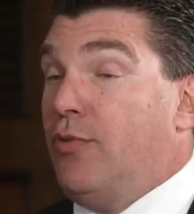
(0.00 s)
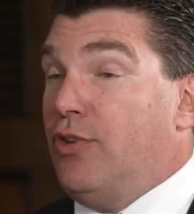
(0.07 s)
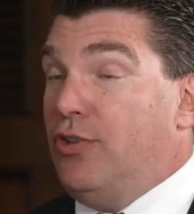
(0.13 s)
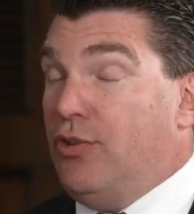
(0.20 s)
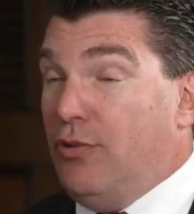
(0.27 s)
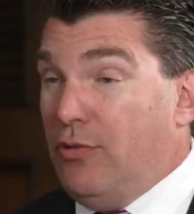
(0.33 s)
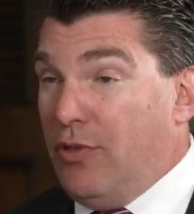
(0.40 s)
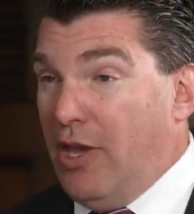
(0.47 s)
if we
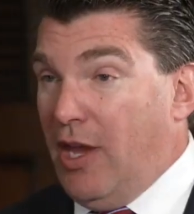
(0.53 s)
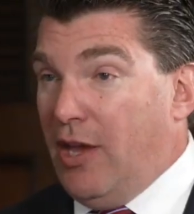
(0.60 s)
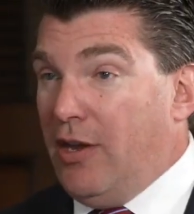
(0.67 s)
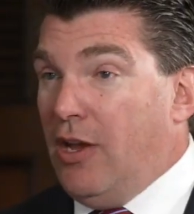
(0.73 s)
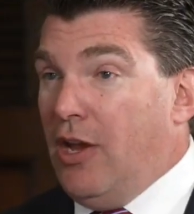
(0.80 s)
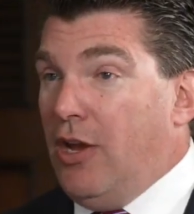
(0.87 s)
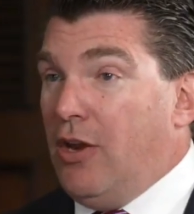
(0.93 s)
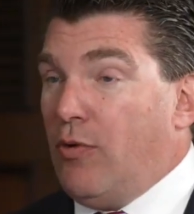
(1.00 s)
do
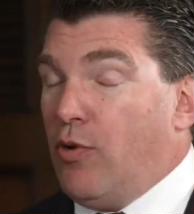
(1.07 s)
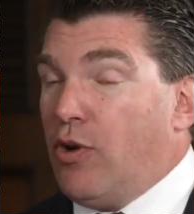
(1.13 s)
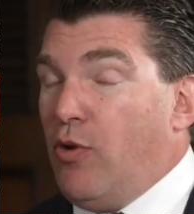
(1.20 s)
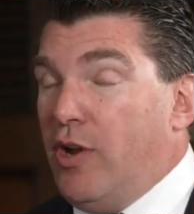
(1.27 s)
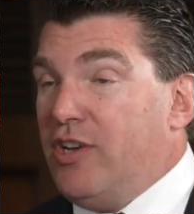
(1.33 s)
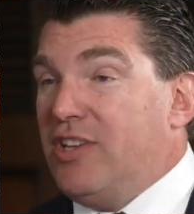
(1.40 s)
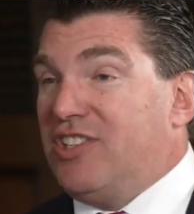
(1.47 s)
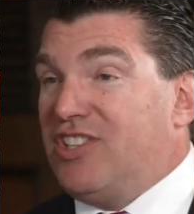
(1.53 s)
that, we're
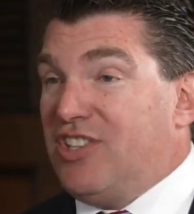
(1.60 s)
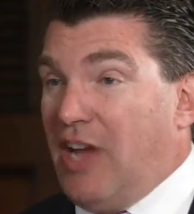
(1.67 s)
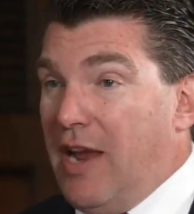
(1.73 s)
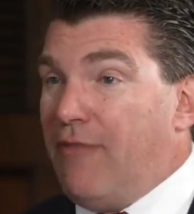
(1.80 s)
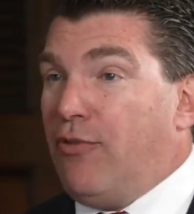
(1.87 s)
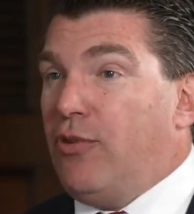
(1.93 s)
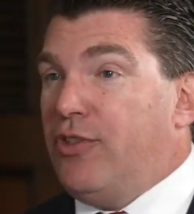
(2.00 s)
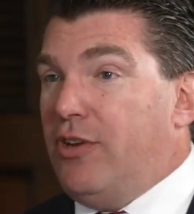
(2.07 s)
going to
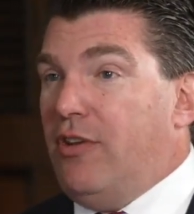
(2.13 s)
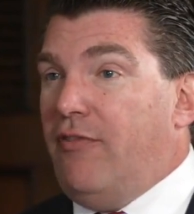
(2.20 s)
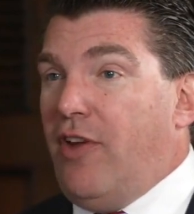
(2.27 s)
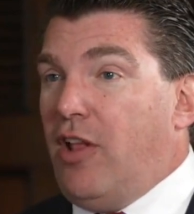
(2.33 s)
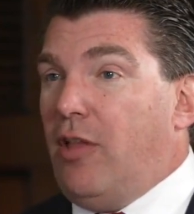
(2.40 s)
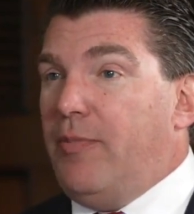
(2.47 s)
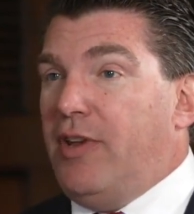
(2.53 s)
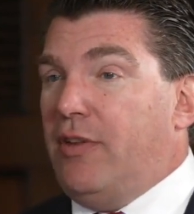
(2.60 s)
stifle the
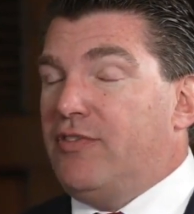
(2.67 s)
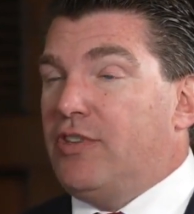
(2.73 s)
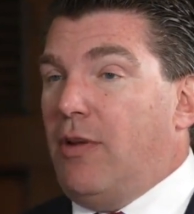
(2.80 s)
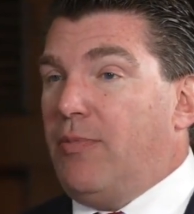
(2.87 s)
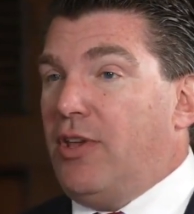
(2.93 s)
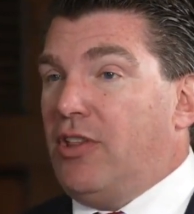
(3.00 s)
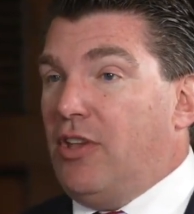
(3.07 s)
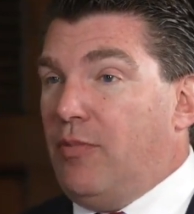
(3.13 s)
development of
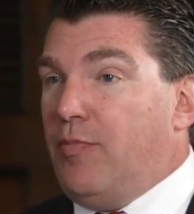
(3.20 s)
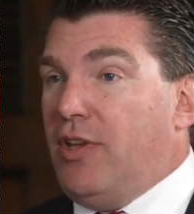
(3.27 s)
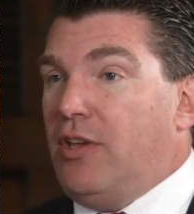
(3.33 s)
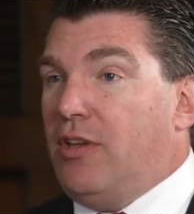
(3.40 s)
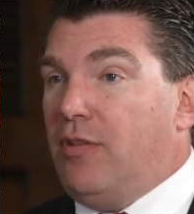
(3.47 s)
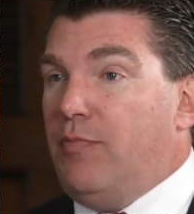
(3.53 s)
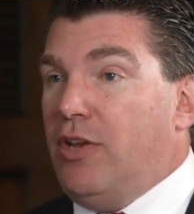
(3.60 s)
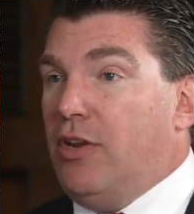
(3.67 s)
something that be,
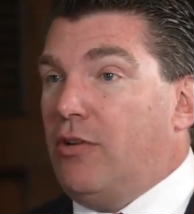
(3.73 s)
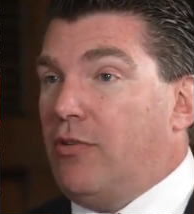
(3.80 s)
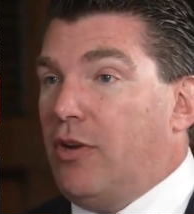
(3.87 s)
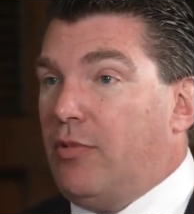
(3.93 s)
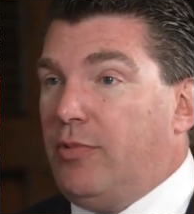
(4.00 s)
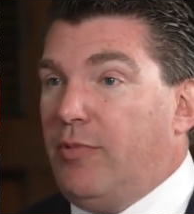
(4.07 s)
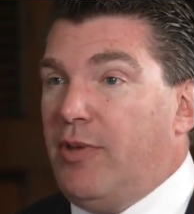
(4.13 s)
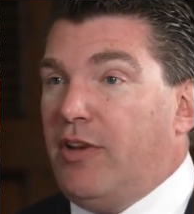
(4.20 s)
could be incredibly